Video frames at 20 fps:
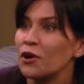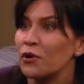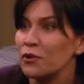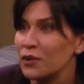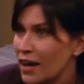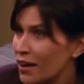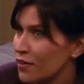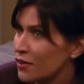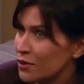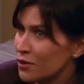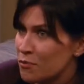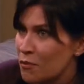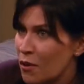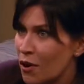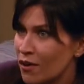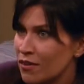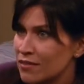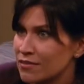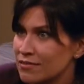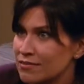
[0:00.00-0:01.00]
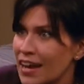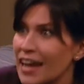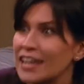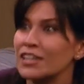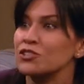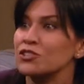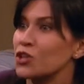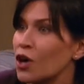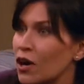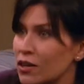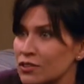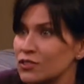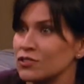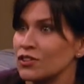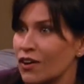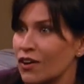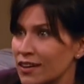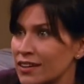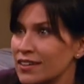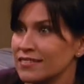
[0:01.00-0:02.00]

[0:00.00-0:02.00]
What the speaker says: down there tomorrow, and you talk to Tawni.